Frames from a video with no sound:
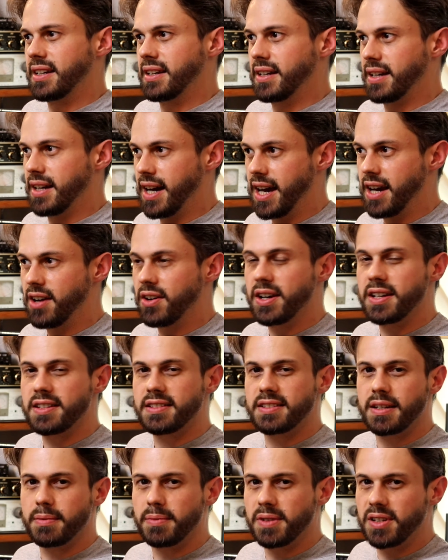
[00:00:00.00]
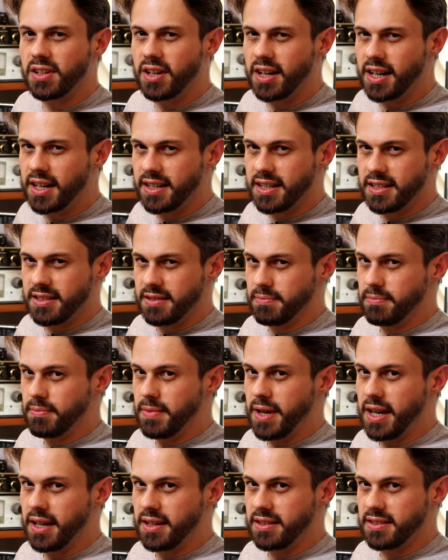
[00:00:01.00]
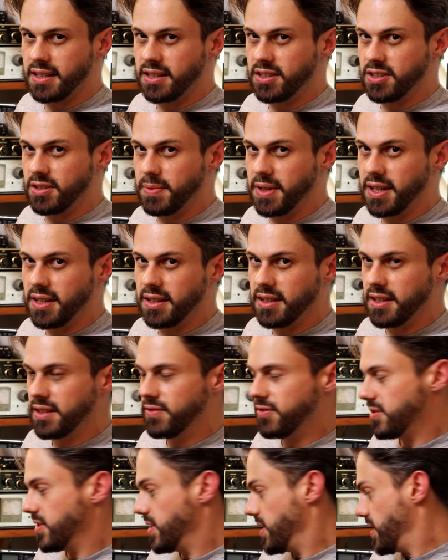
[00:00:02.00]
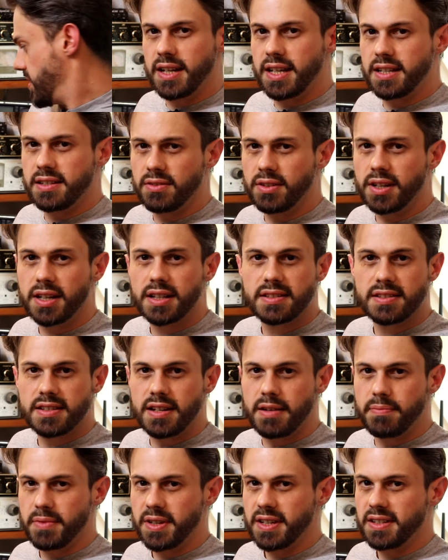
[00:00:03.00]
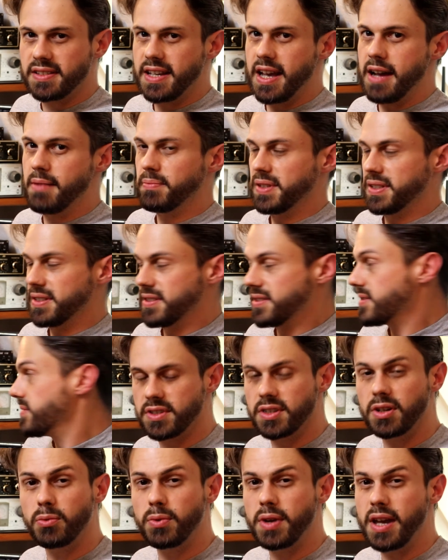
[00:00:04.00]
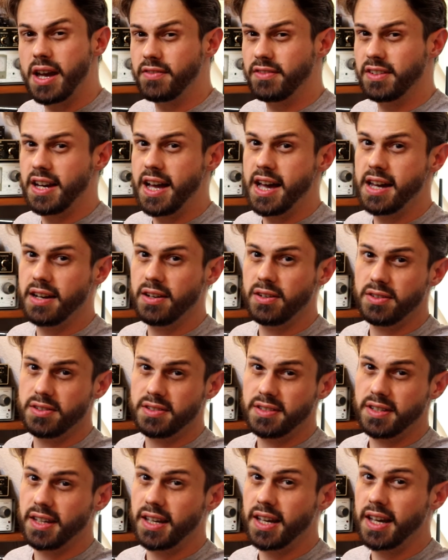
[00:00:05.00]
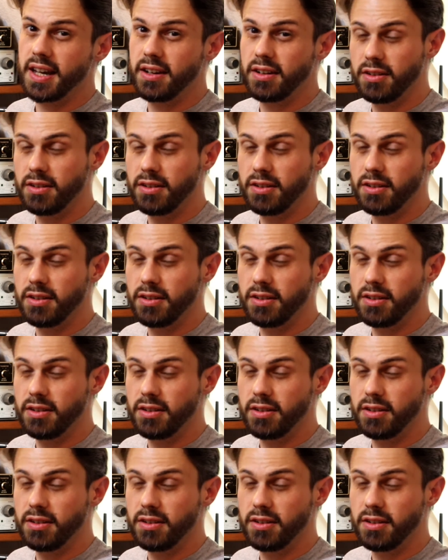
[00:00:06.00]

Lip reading: higher SWR doesn't make such a big difference. Let's look at some examples. So we have a line loss again